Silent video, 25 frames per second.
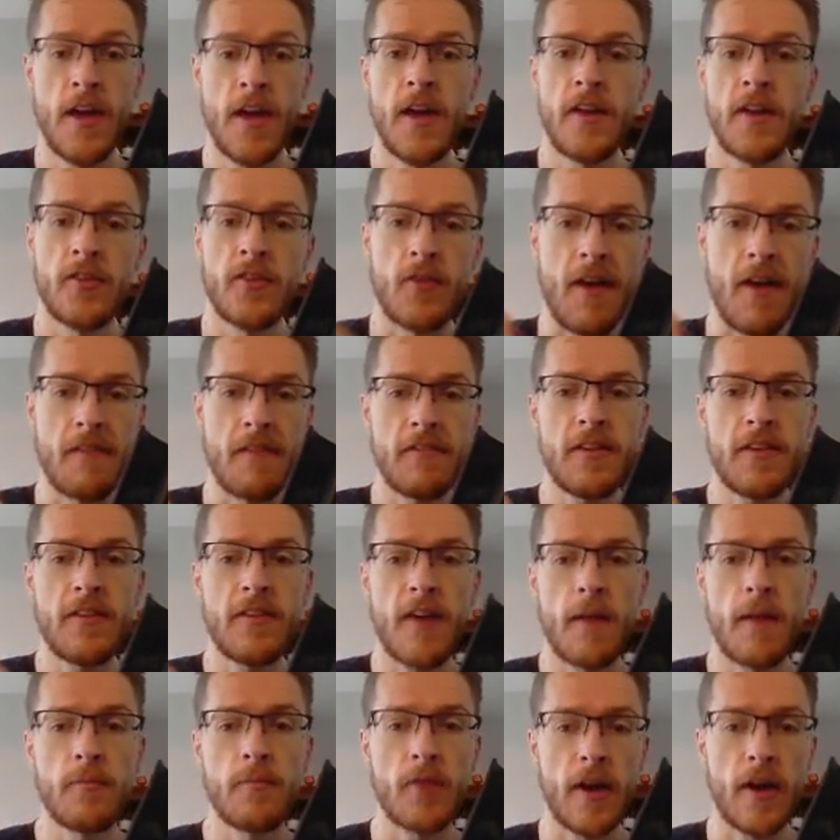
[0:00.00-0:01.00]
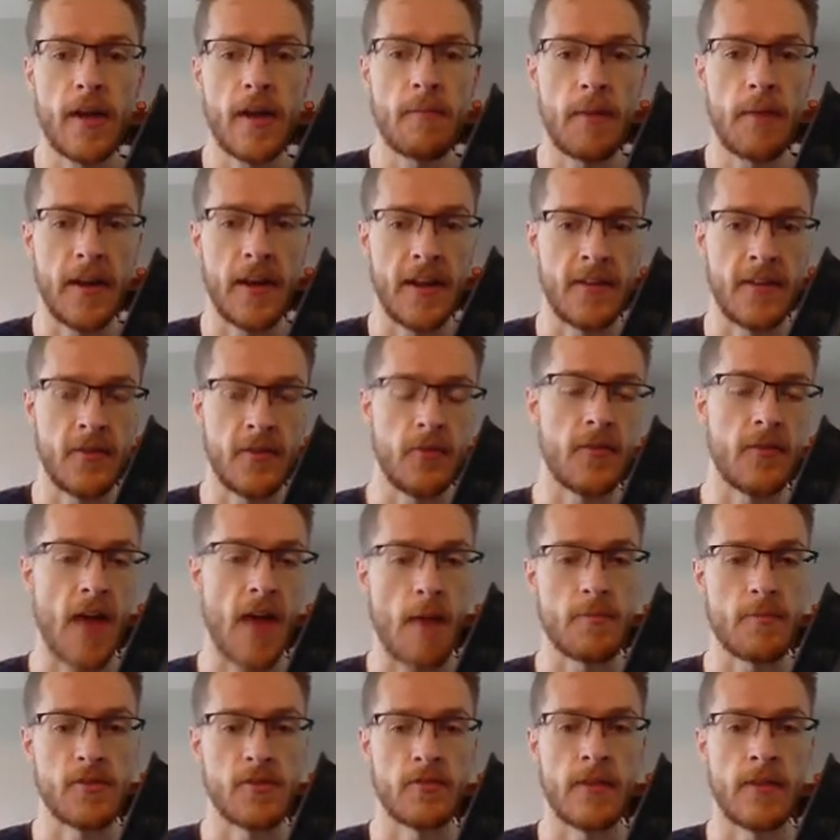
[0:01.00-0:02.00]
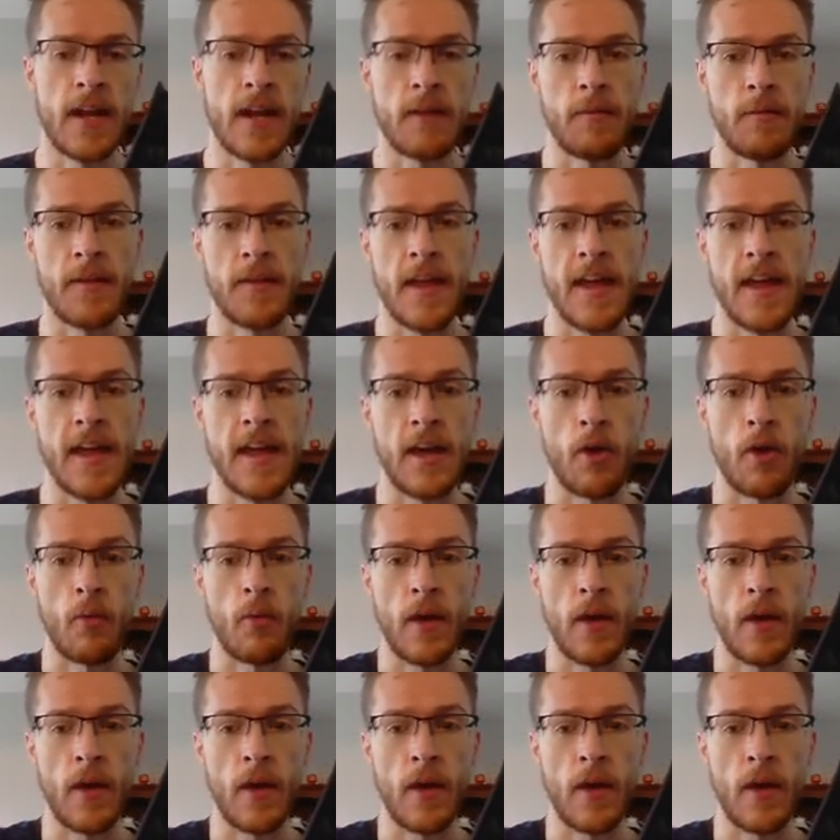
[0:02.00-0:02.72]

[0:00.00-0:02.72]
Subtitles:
So every time Ducky and Bunny do damage to an enemy, they heal.